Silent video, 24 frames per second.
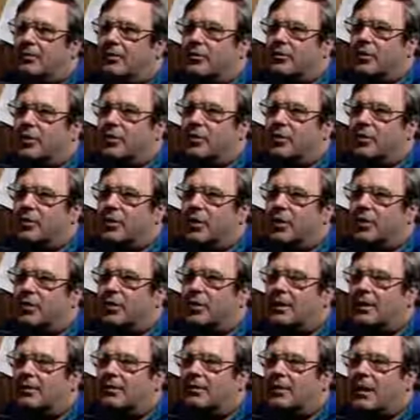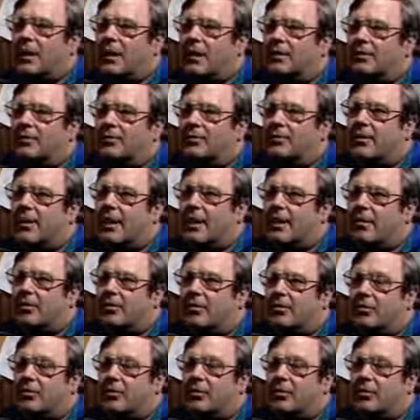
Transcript: the reputative AIDS virus,